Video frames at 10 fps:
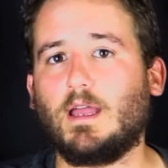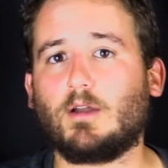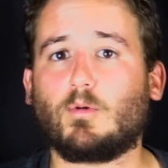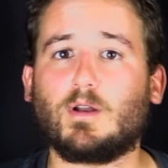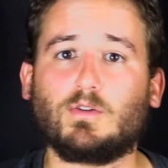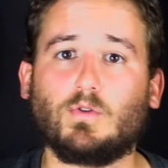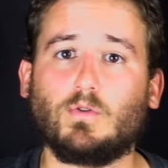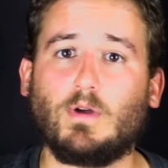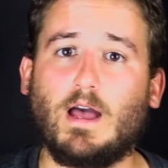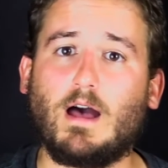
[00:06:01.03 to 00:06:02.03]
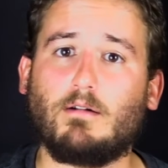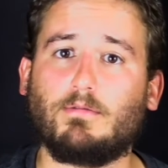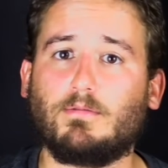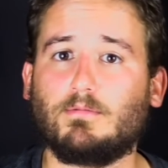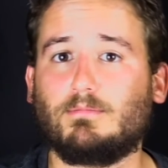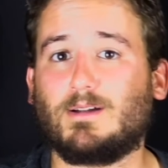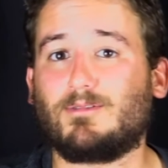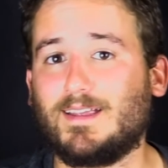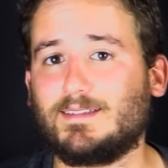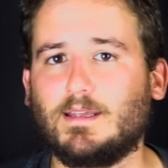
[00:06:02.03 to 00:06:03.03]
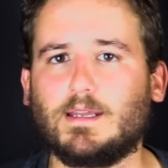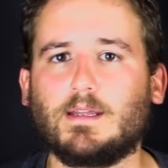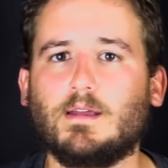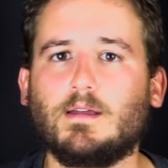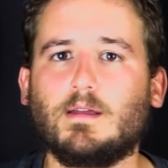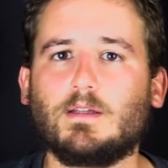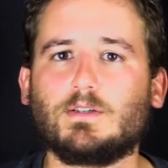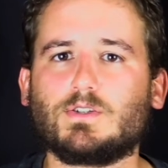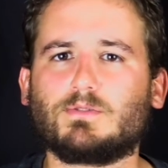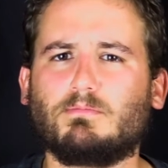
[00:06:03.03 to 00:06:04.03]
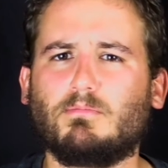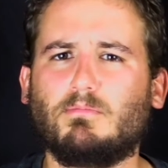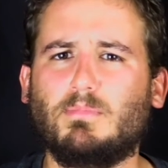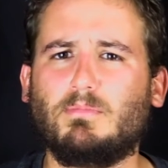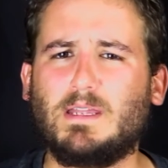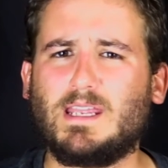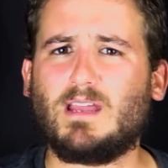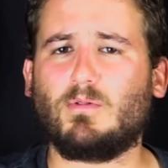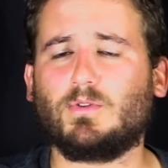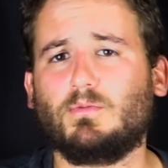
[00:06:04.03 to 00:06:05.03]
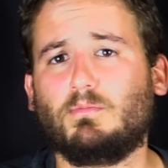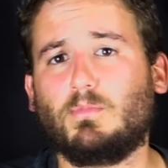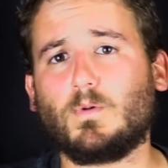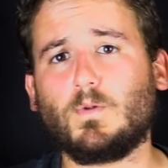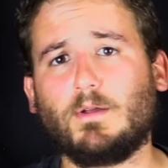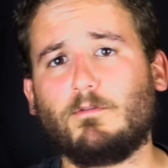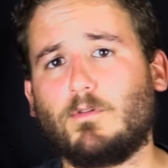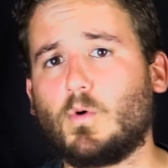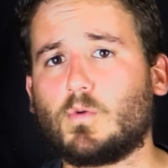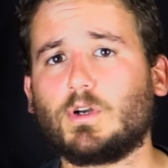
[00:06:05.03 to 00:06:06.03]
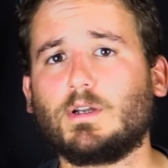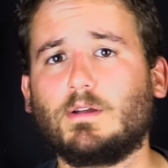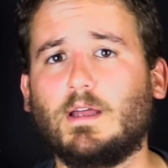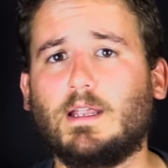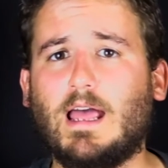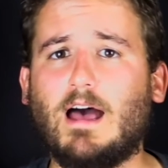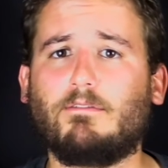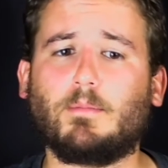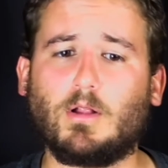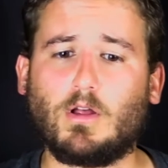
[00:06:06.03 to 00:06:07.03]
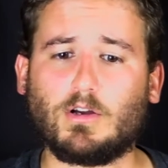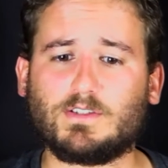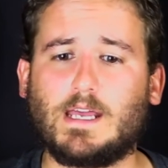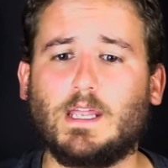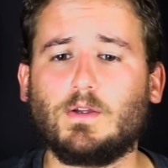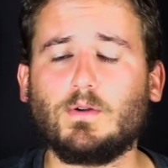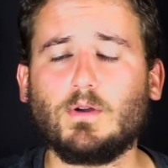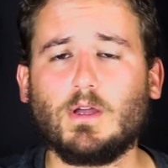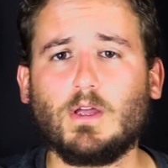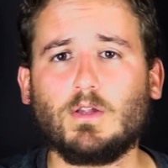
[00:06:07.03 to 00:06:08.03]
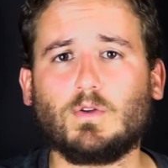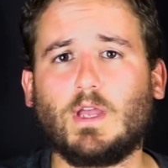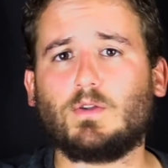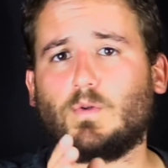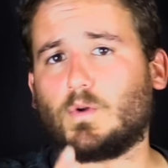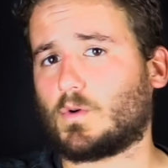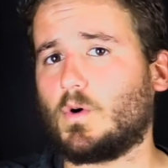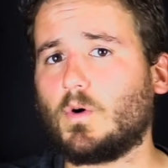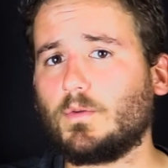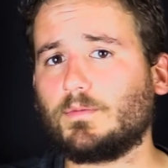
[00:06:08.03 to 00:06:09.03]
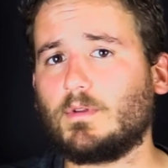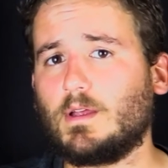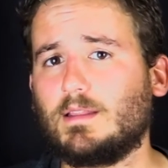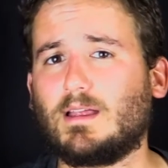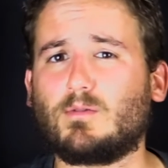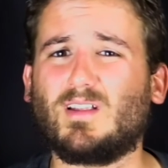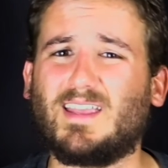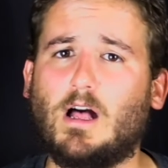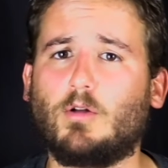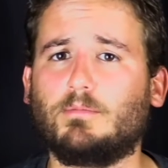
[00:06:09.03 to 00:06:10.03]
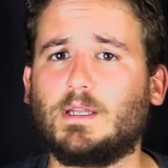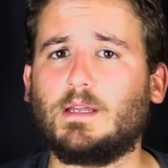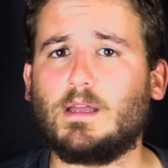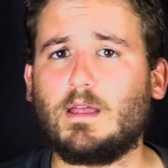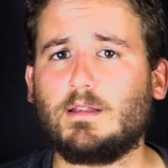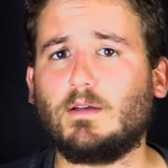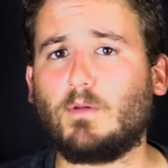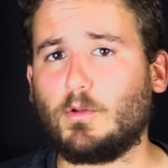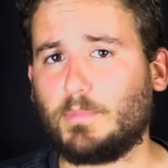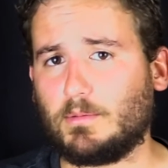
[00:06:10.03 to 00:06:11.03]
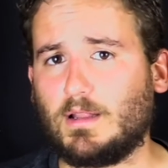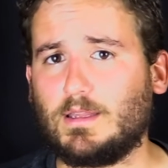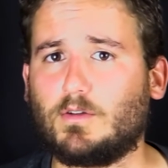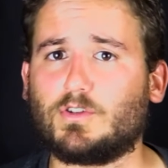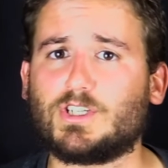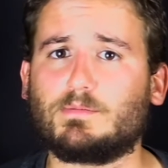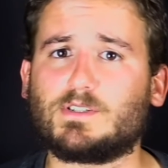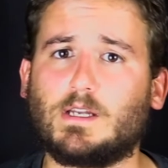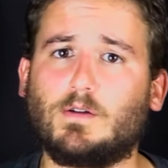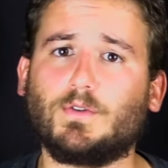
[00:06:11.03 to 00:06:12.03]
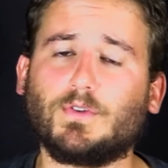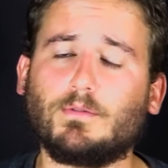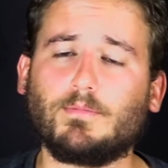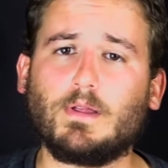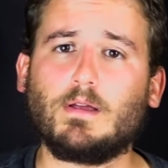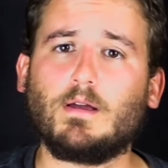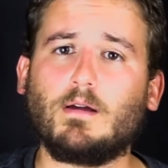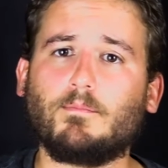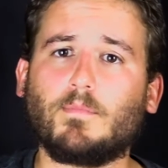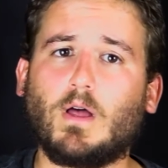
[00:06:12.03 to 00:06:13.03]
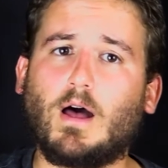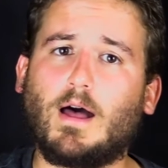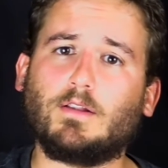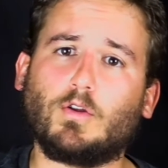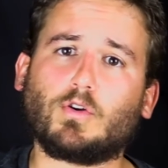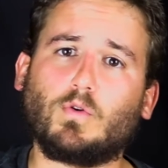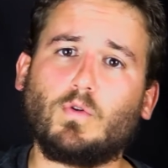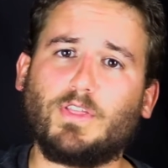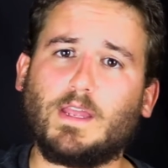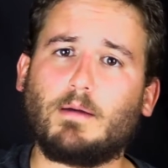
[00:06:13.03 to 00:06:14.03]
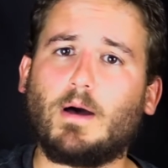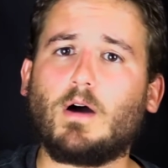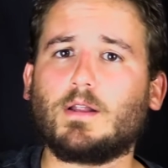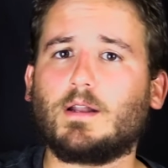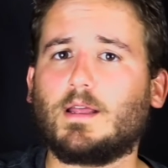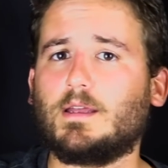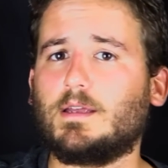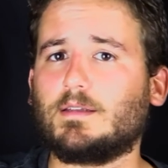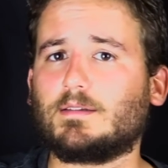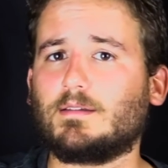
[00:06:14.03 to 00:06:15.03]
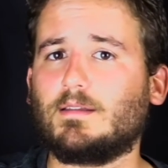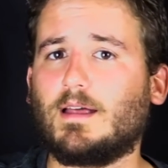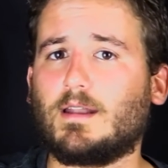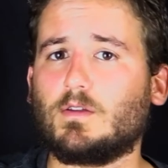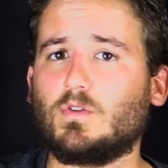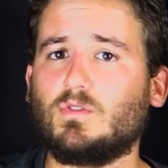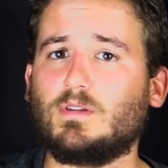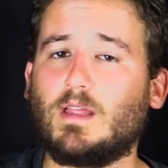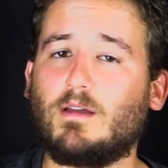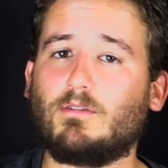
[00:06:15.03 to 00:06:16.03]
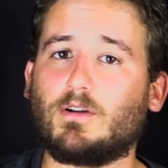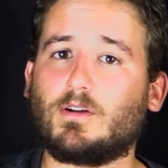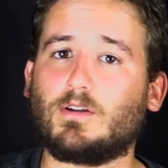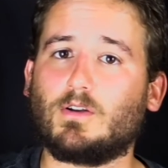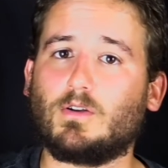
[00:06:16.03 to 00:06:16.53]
everyone wanted to have a rest day, just being able to pull them forward and have them alongside you to get to their goal, that really helped me developing my leadership skills. Another cool thing about it is that you never